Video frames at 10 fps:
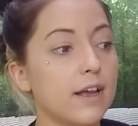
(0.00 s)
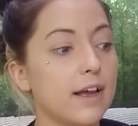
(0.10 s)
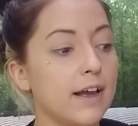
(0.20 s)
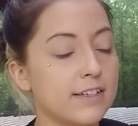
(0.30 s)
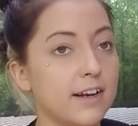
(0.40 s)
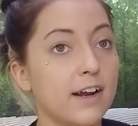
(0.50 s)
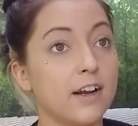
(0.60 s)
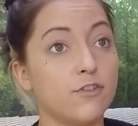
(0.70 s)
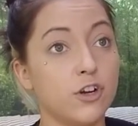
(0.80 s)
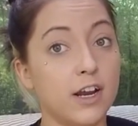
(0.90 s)
As an
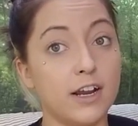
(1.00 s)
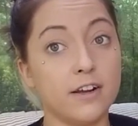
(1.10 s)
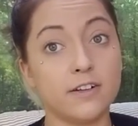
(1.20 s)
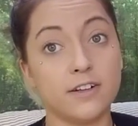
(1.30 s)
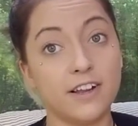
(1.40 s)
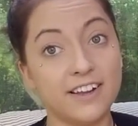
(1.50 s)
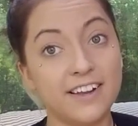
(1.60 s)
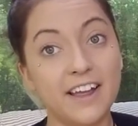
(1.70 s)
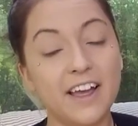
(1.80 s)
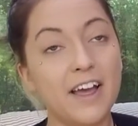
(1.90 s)
INFJ,
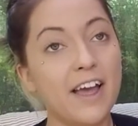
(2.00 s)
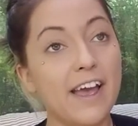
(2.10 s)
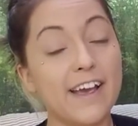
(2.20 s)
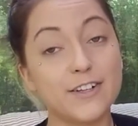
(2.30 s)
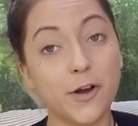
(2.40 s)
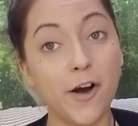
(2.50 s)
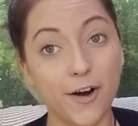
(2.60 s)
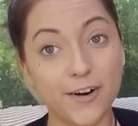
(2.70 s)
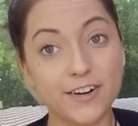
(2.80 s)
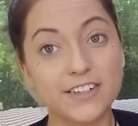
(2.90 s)
it's
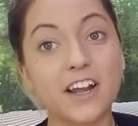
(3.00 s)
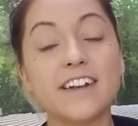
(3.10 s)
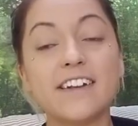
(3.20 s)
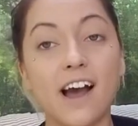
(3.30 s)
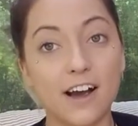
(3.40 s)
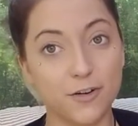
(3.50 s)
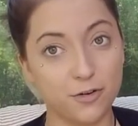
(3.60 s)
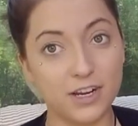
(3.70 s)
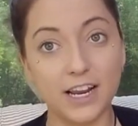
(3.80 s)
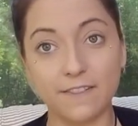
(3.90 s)
hard to not
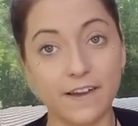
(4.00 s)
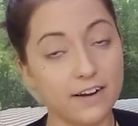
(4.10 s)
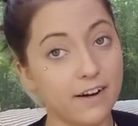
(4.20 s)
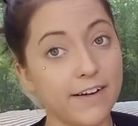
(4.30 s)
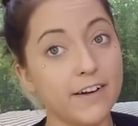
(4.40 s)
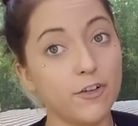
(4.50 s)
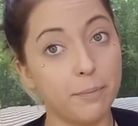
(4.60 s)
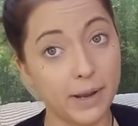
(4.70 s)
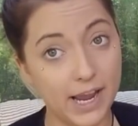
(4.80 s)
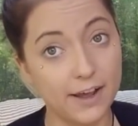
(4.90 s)
create that kind of a
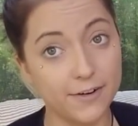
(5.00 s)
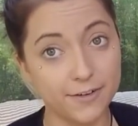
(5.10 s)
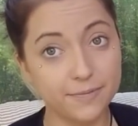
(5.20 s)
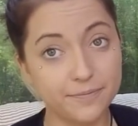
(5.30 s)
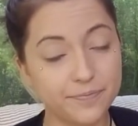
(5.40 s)
pattern.